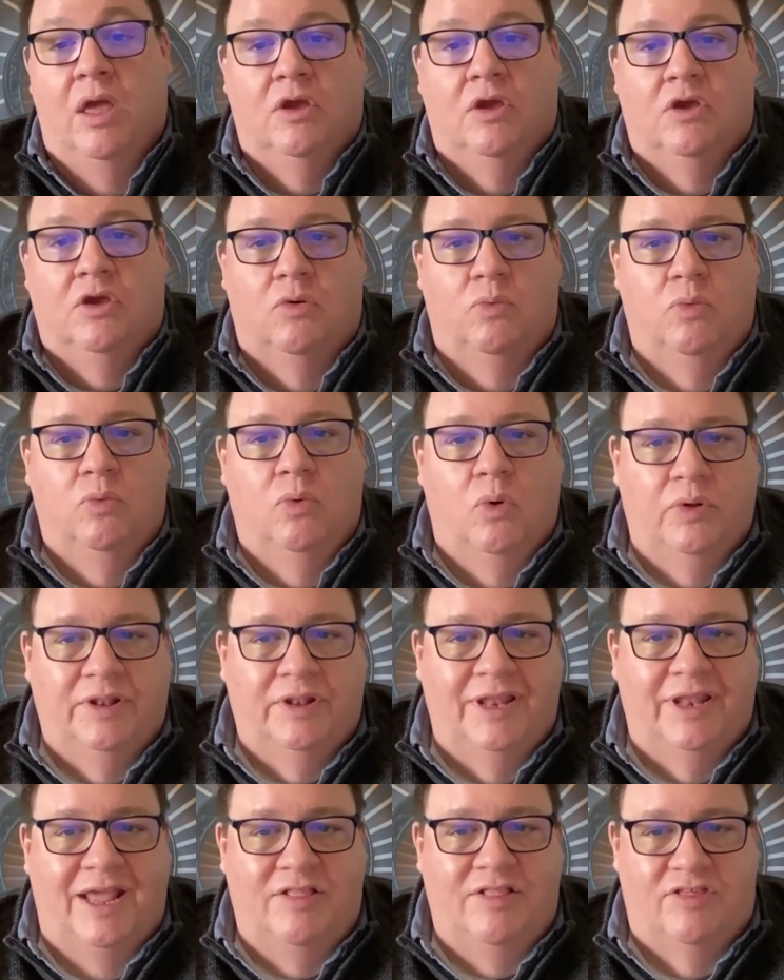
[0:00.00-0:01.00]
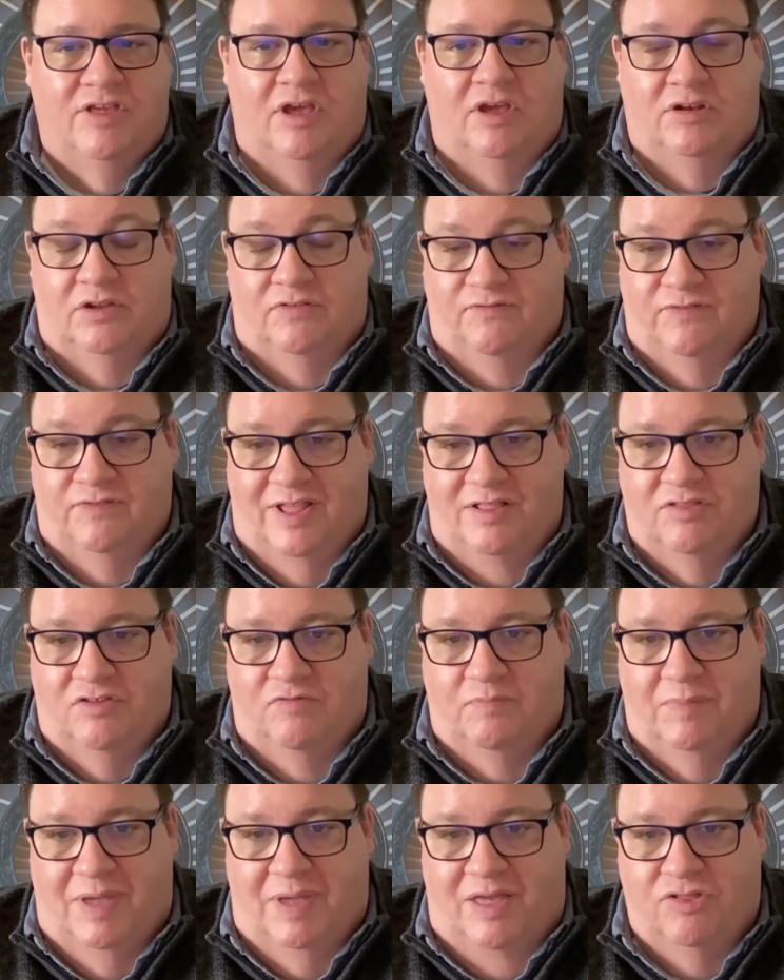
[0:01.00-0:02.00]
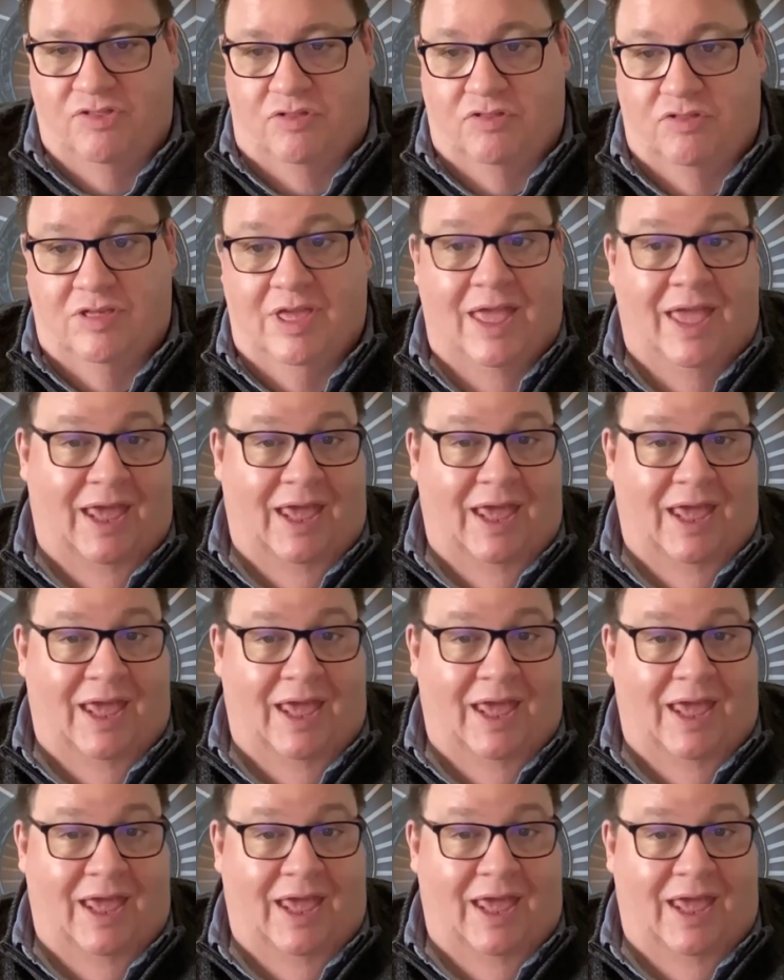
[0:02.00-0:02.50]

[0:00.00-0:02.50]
coordinating our defensive measures.